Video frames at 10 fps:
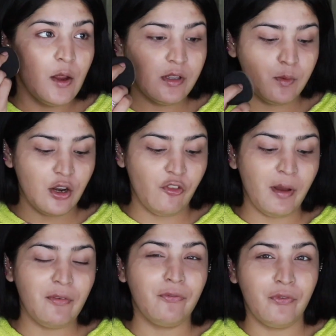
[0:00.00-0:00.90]
It was one of
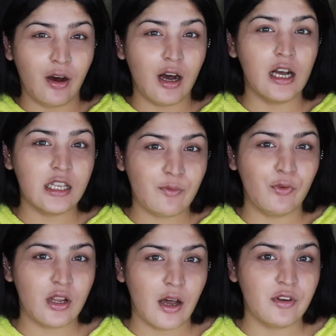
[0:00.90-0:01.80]
my first
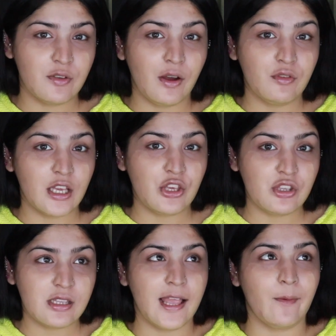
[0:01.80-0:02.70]
full coverage
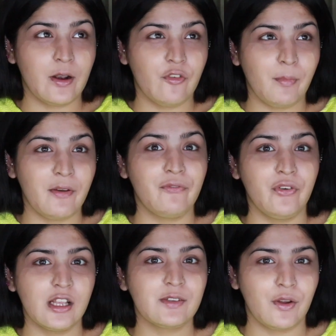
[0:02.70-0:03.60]
foundations, like one of my
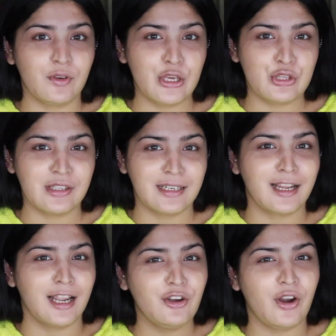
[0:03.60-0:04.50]
first foundations
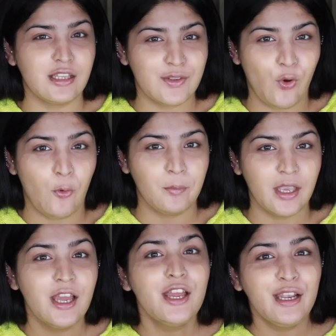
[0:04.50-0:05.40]
that kind of transformed
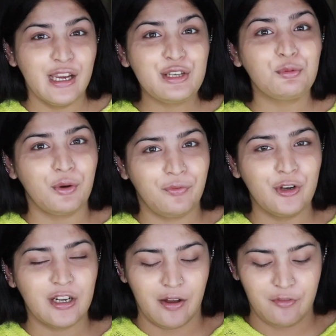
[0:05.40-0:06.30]
me into a
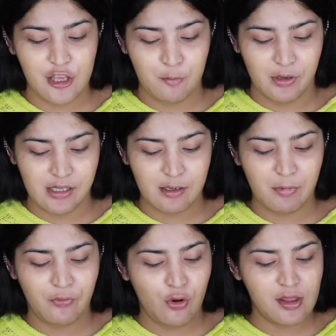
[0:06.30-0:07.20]
full coverage person.
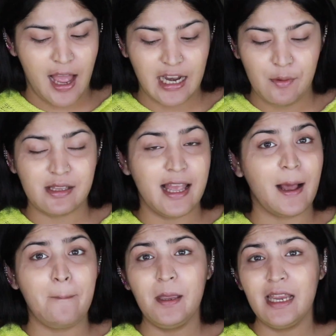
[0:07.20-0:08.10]
Before that I was
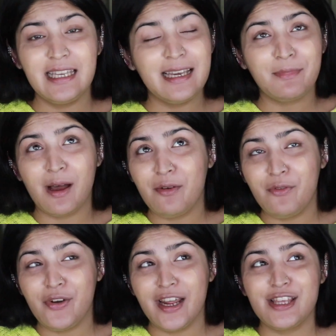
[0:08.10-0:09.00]
like a medium
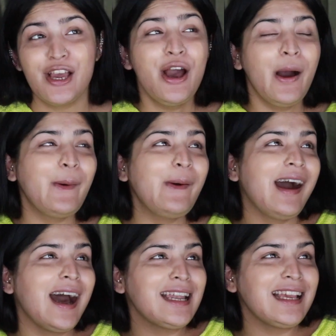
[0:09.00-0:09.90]
coverage,
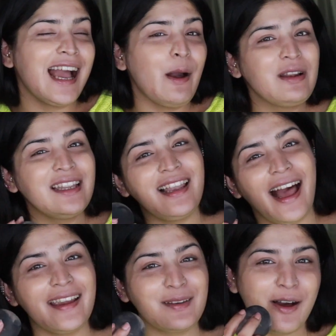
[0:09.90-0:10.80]
oh honey I want a
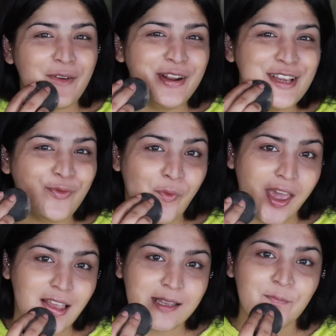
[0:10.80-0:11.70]
light coverage
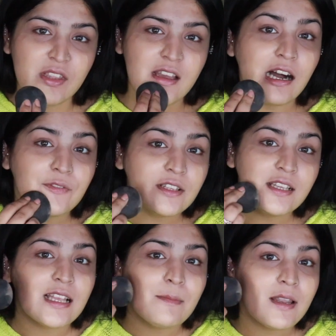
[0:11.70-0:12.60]
face. After
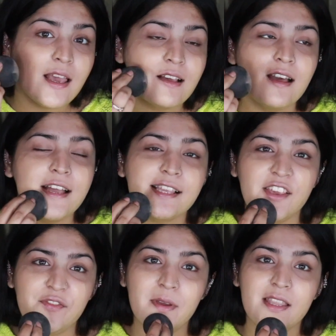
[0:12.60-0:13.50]
this, I'm like,
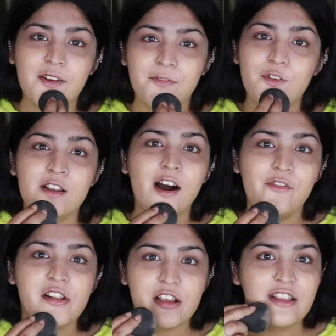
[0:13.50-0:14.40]
give me that full
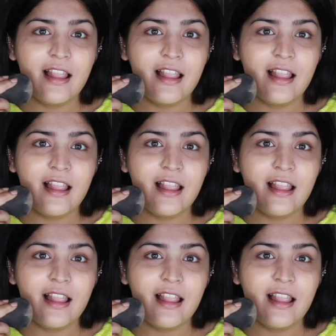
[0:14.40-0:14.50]
coverage